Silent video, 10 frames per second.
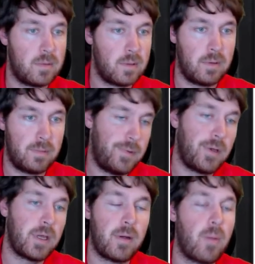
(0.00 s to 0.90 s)
So you
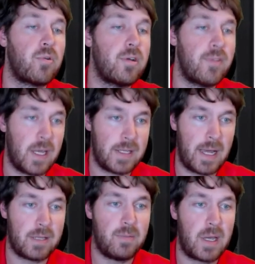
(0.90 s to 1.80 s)
can abbreviate
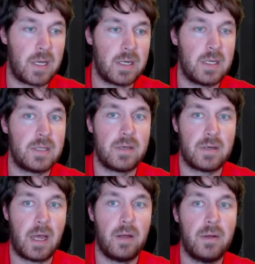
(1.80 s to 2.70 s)
that to make it easier
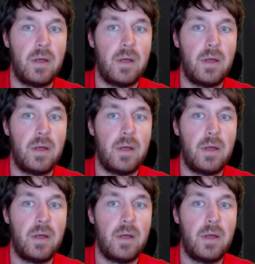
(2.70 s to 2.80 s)
now.